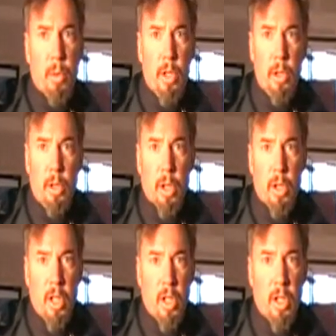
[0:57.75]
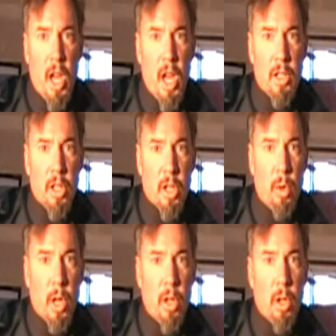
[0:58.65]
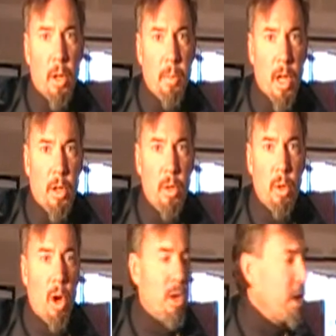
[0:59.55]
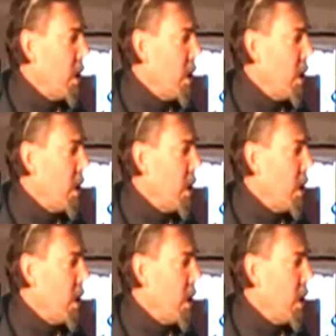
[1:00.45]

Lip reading: We looked at the dash in a quick clip not too long